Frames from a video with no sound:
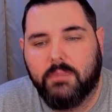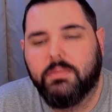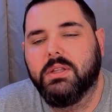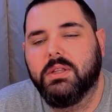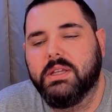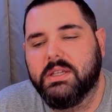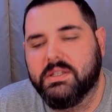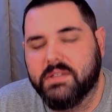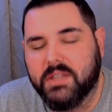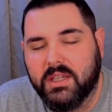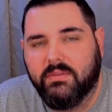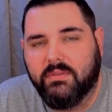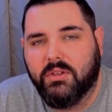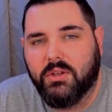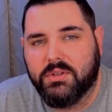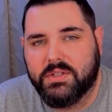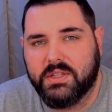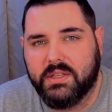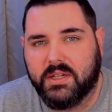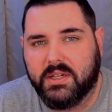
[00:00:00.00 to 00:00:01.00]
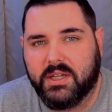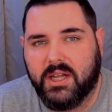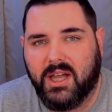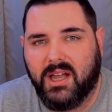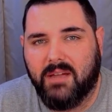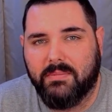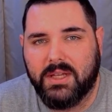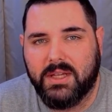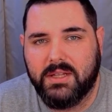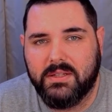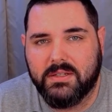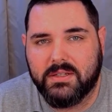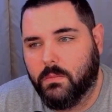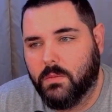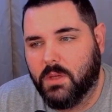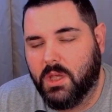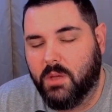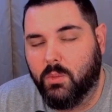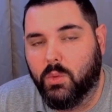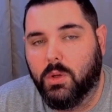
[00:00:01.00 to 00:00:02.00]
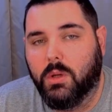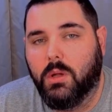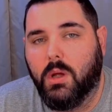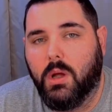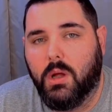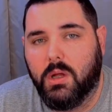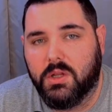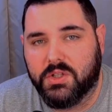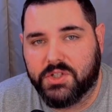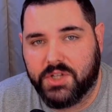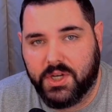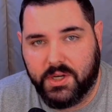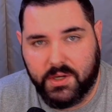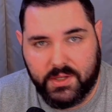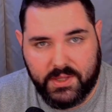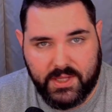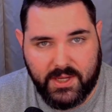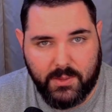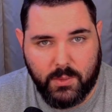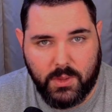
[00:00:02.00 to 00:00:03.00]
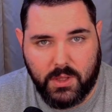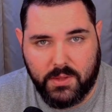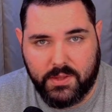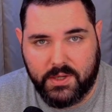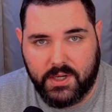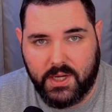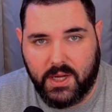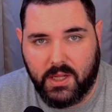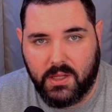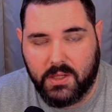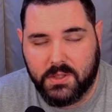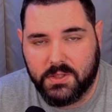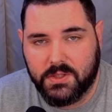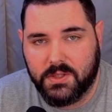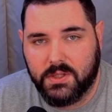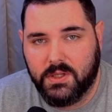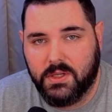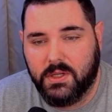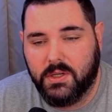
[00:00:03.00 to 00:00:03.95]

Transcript: please leave those in the comments and we'll all share in that wealth of knowledge.